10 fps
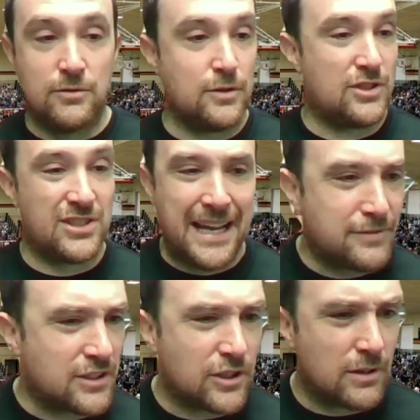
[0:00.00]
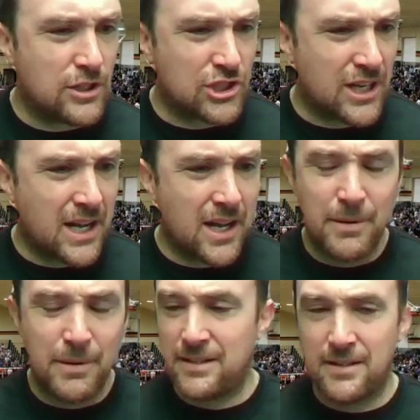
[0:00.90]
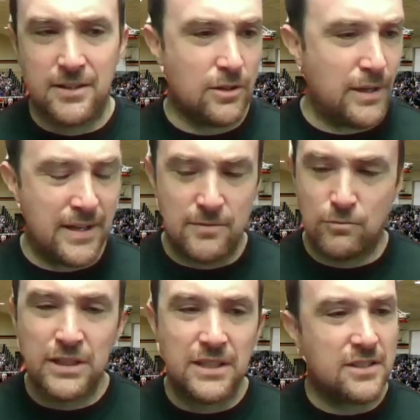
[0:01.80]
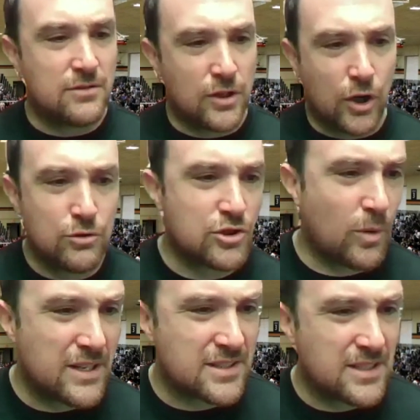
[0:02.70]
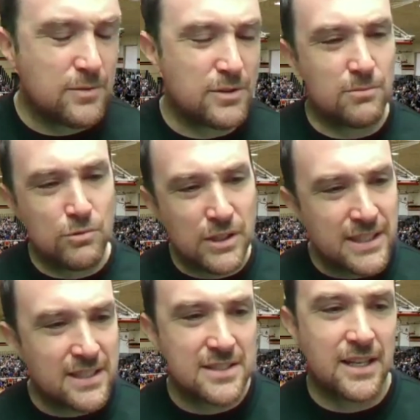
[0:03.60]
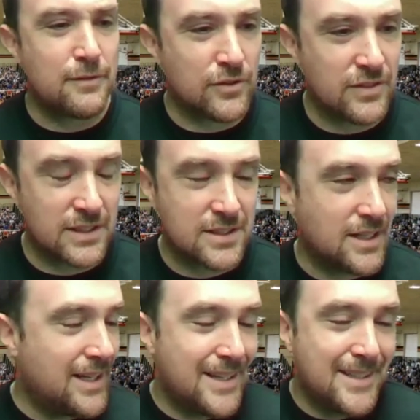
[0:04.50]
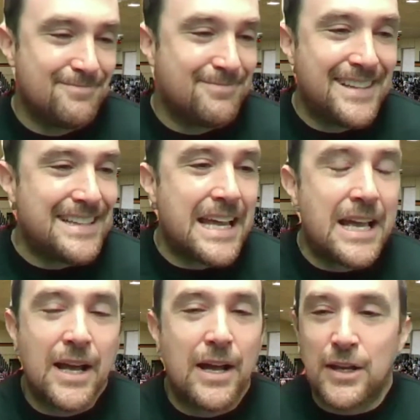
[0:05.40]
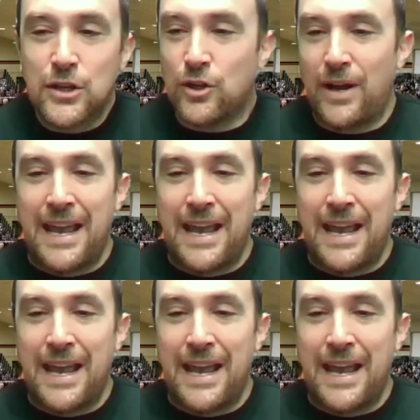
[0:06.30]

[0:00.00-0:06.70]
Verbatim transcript: the staff did a great job. And, you know, and really Coach Shweisky with some really insightful things you know,